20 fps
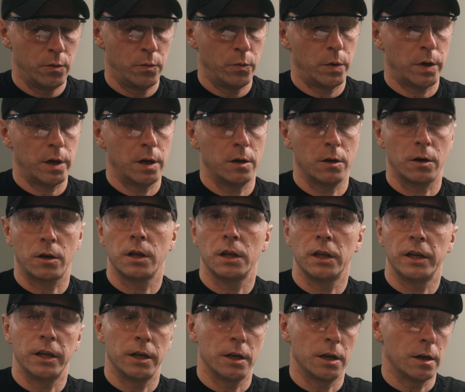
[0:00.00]
We're gonna
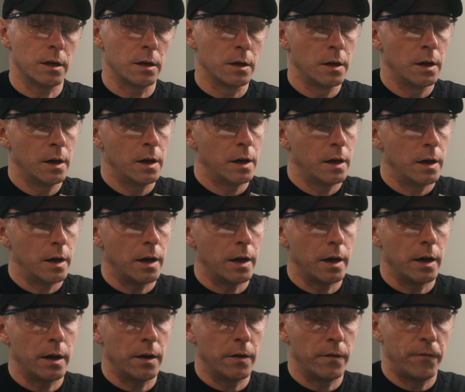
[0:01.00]
clean the
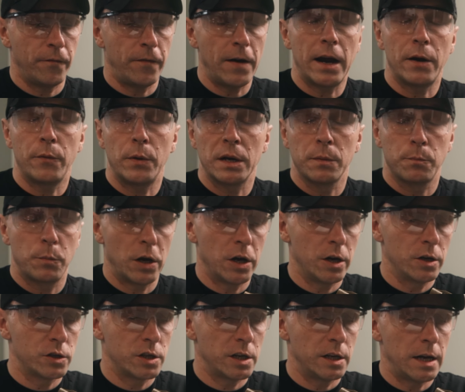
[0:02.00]
firing
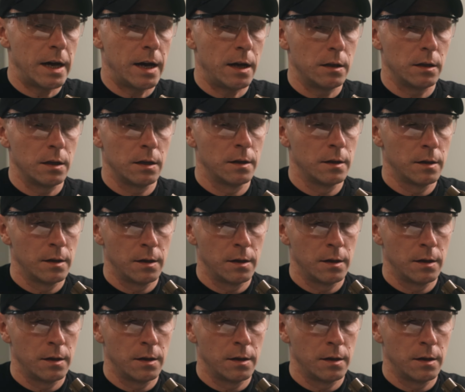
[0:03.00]
pin channel